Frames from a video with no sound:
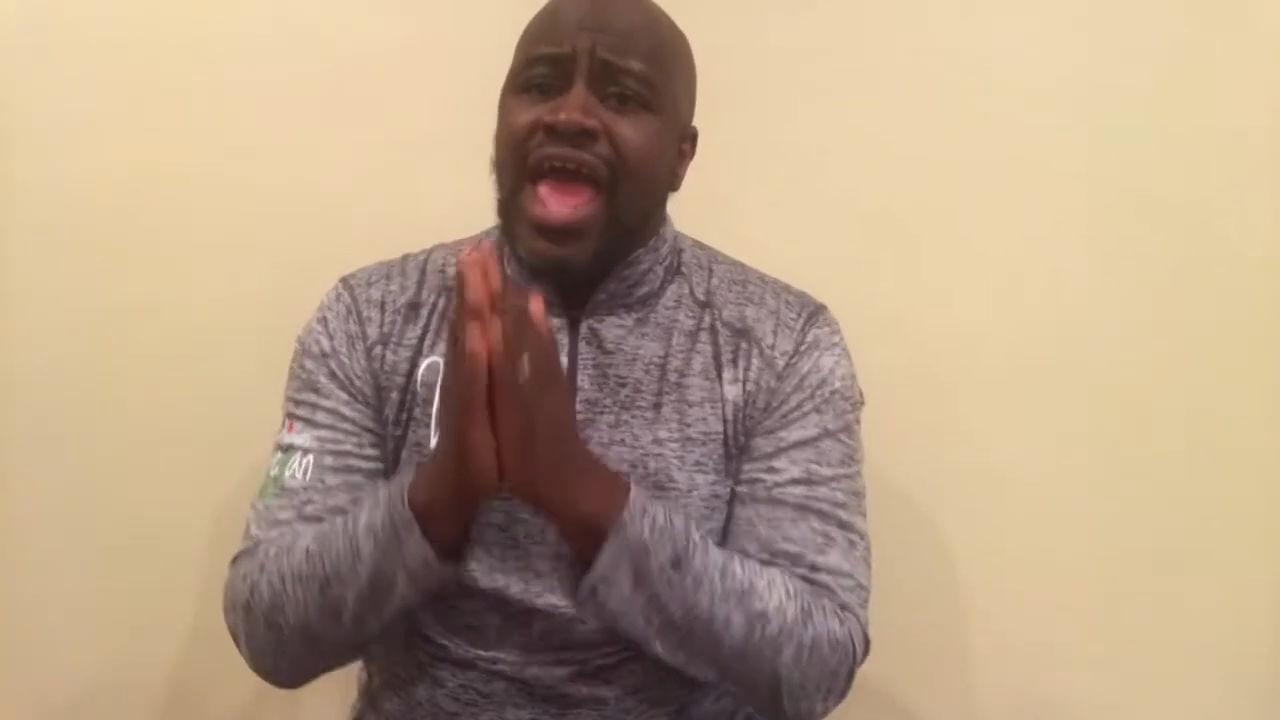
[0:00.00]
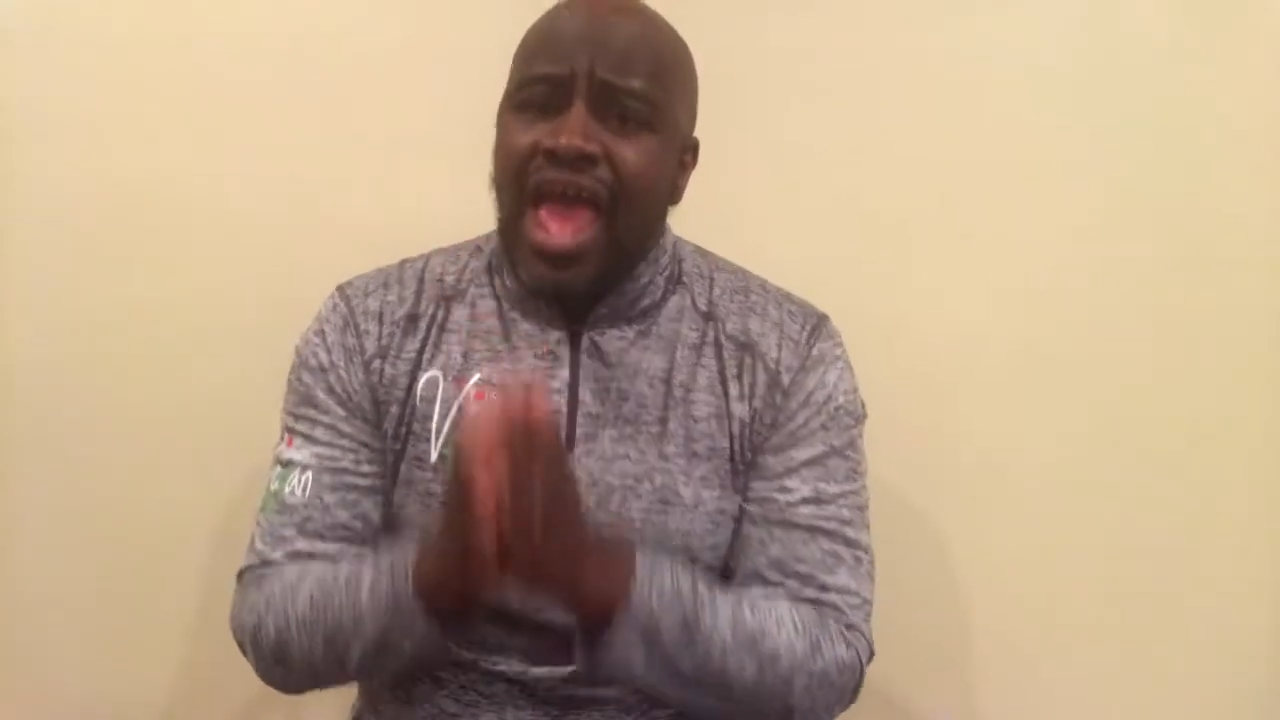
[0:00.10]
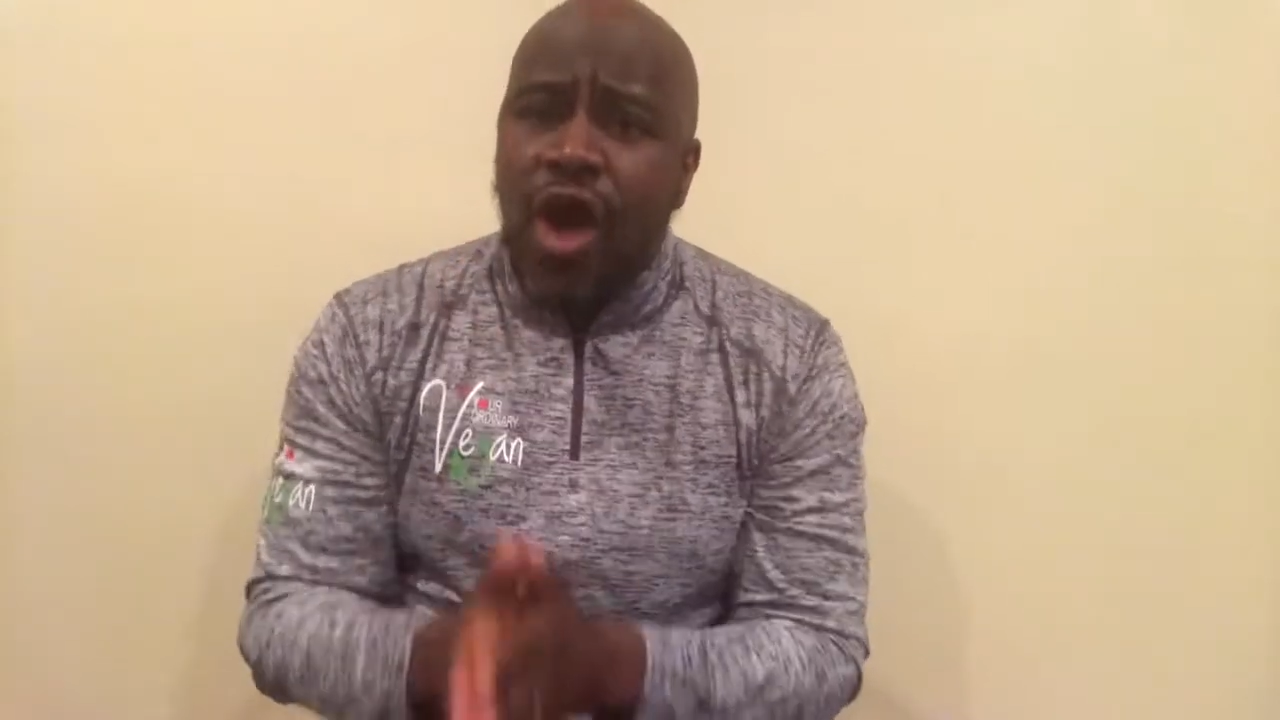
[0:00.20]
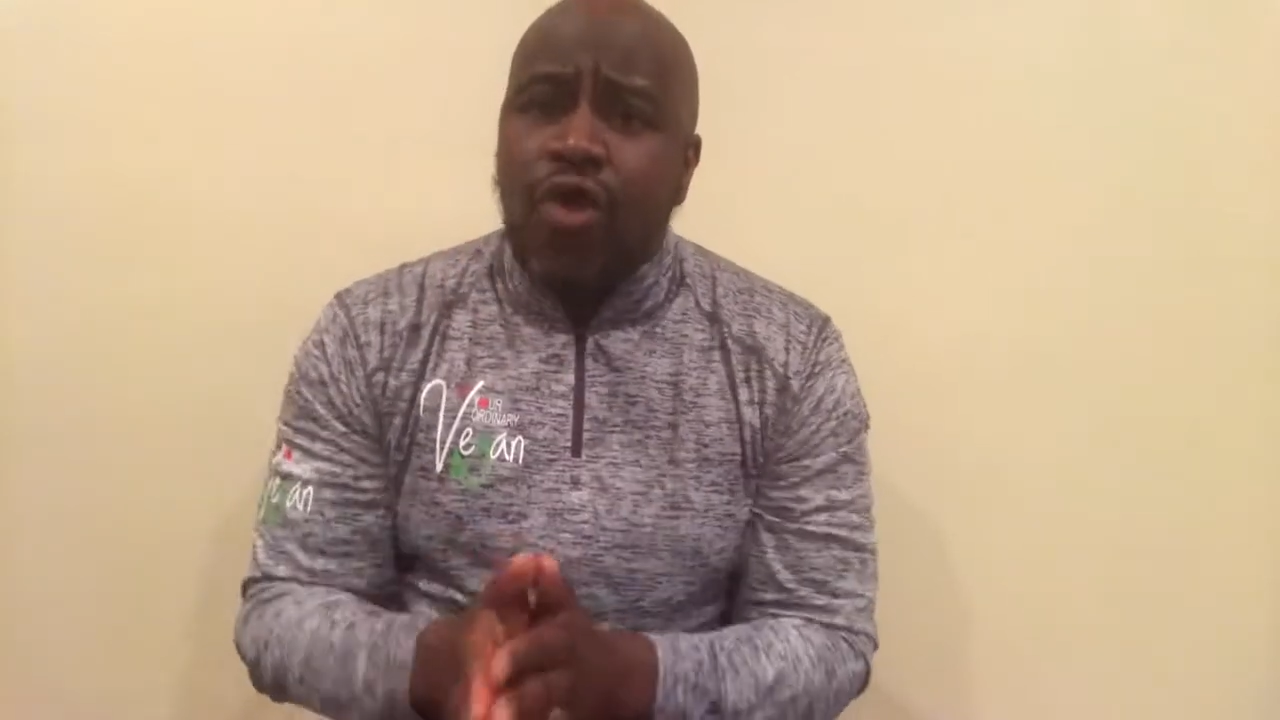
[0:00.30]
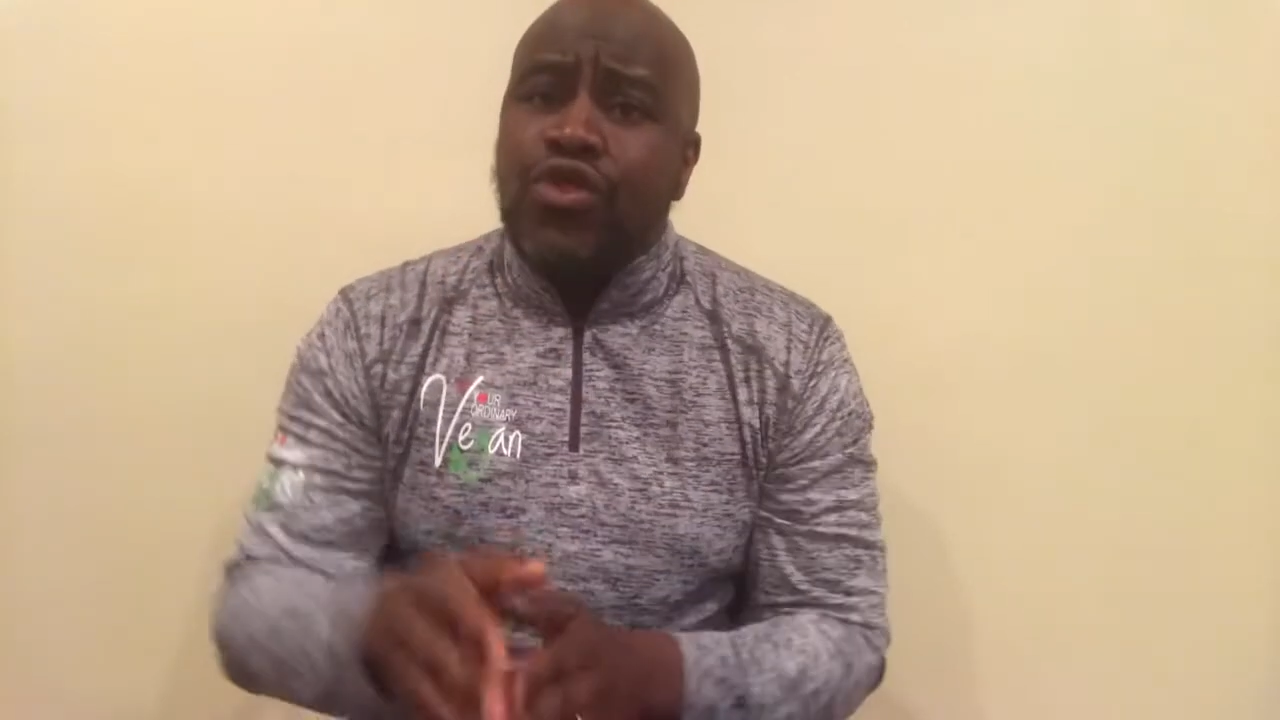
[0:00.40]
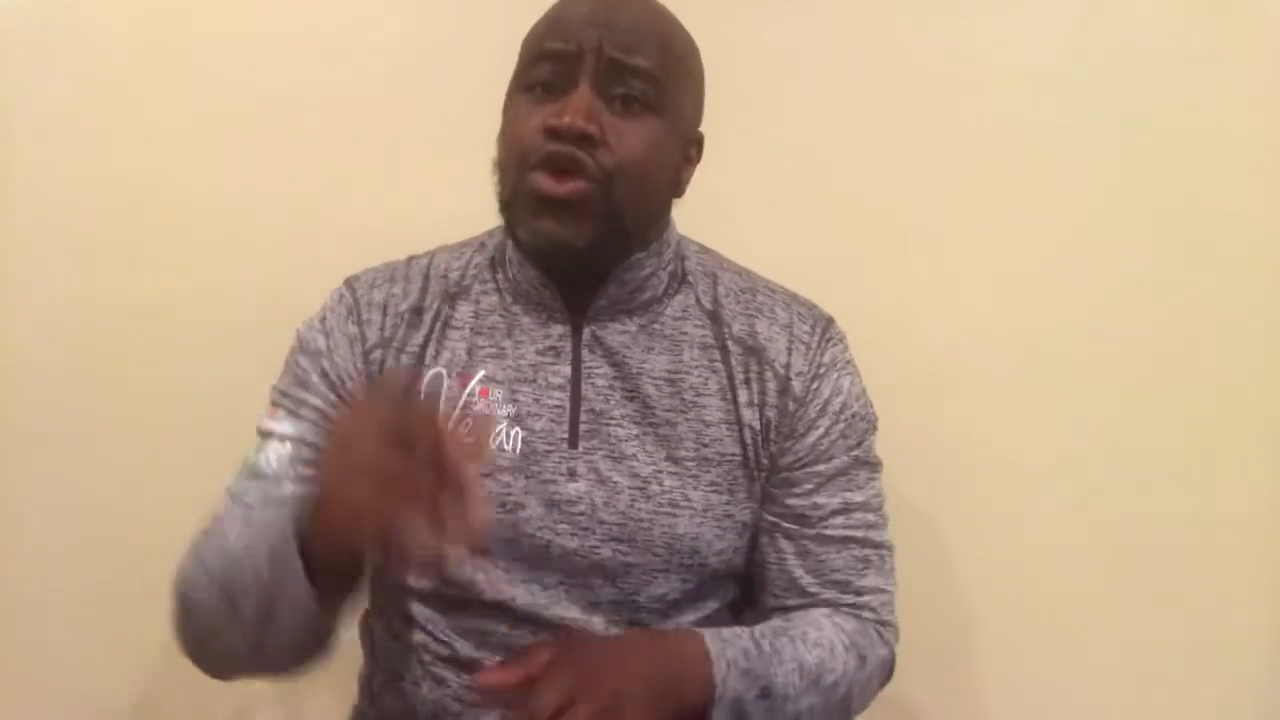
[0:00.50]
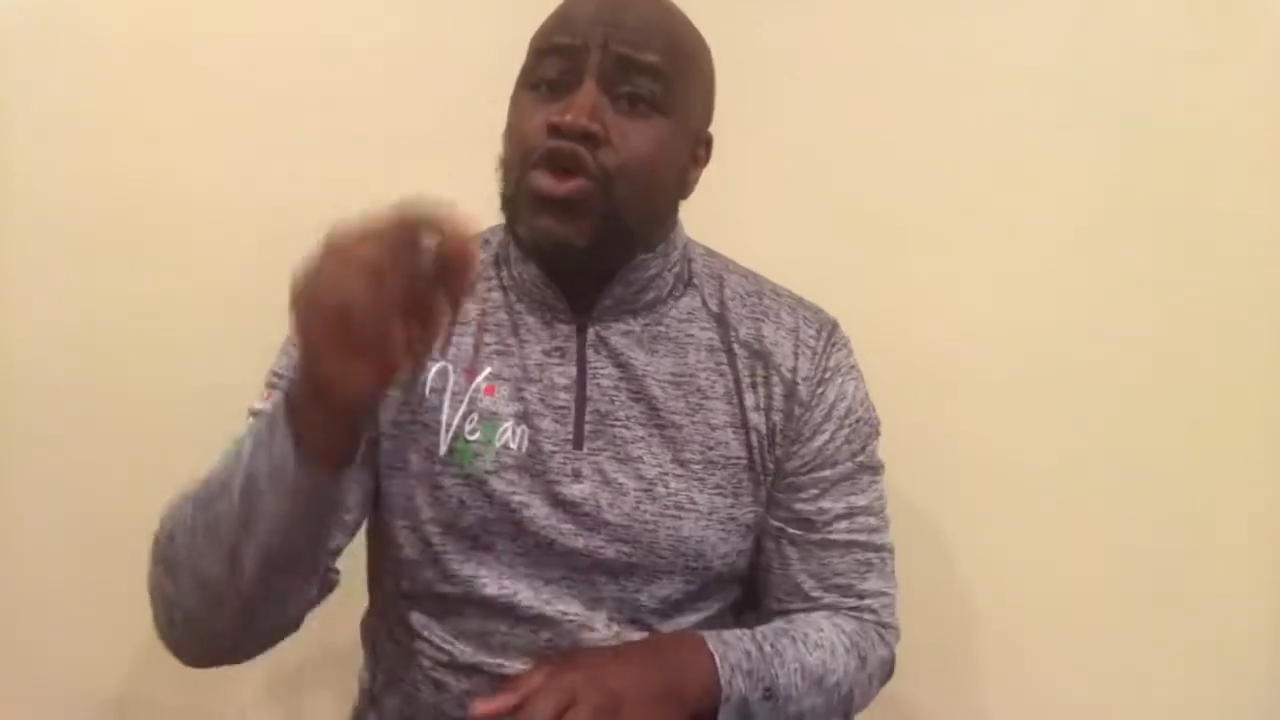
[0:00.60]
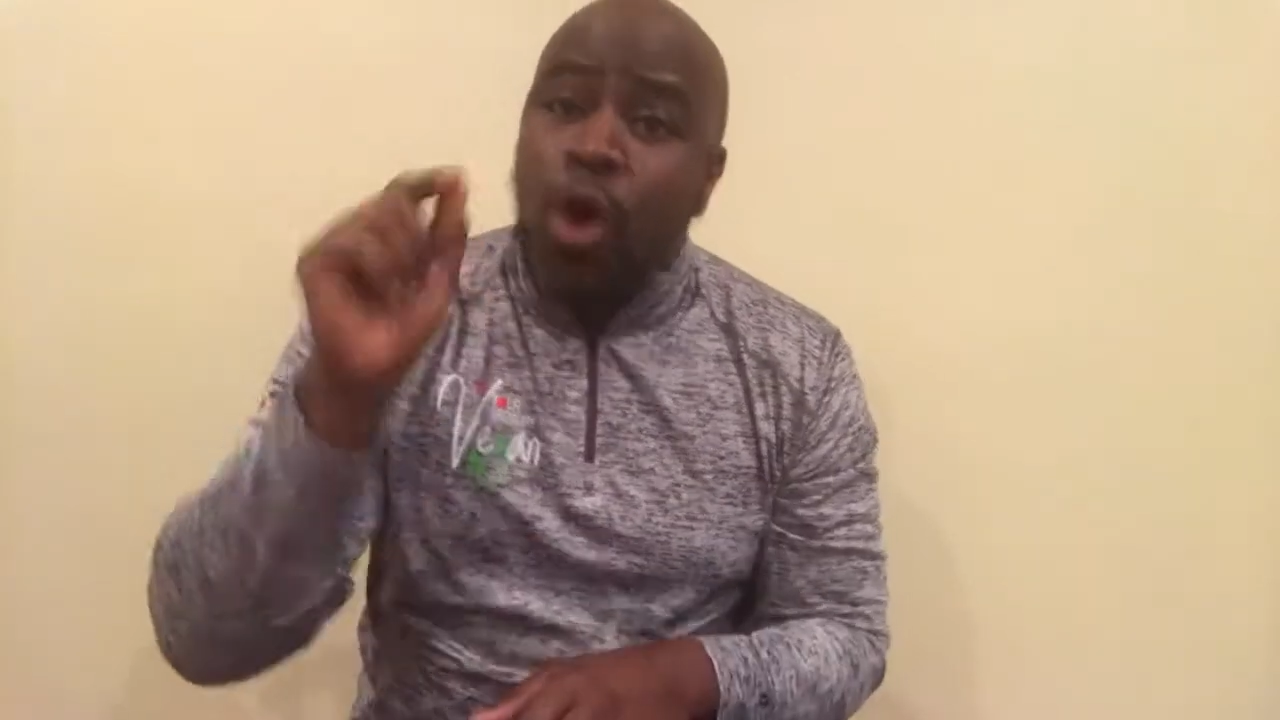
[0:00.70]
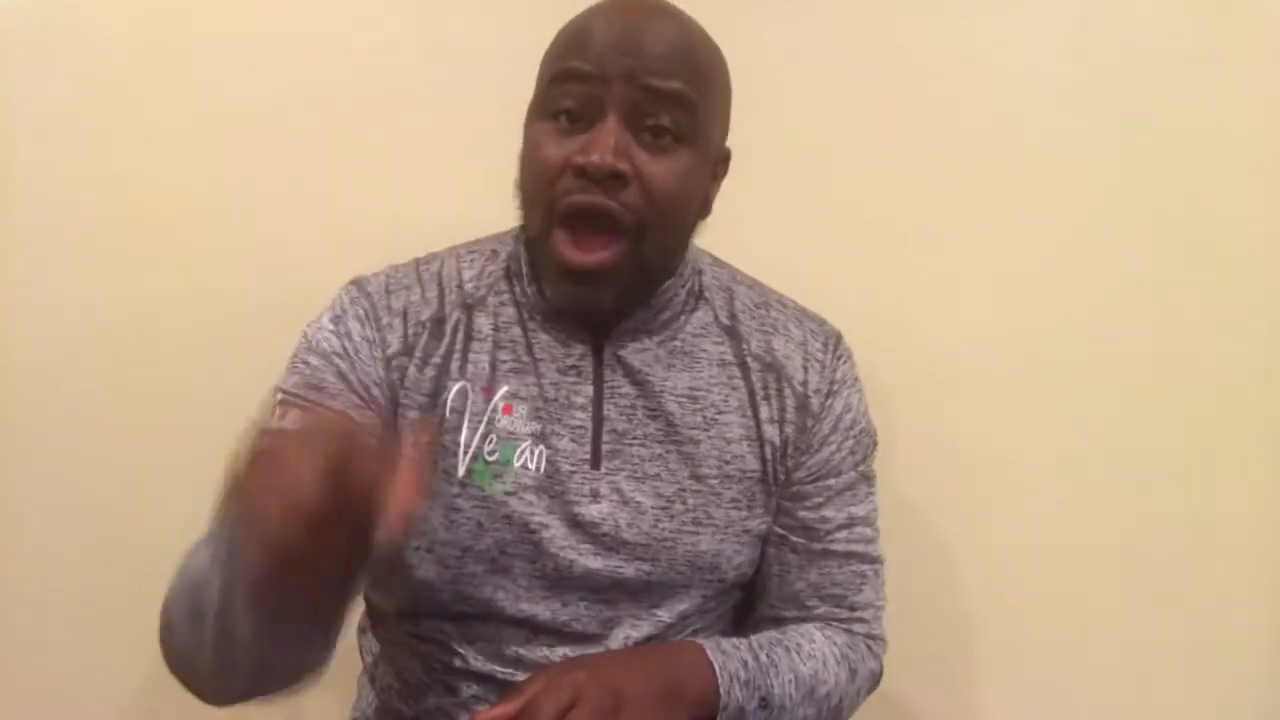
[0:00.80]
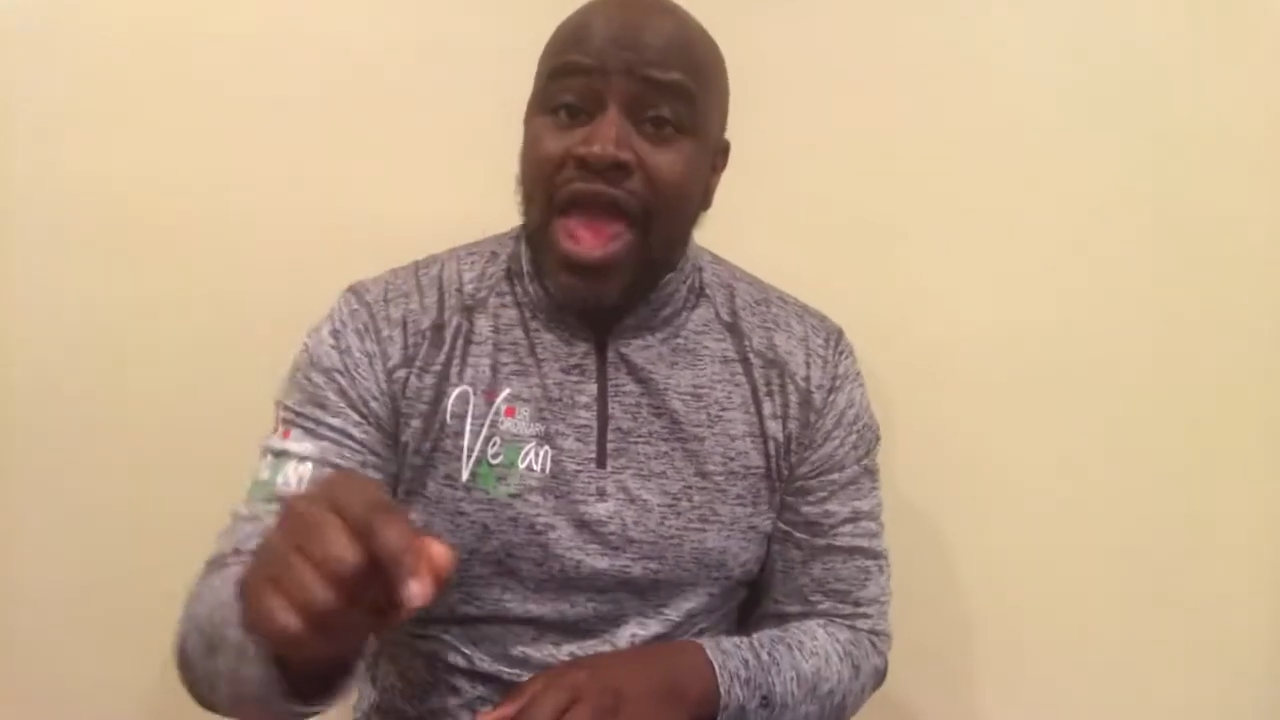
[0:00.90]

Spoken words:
health. Your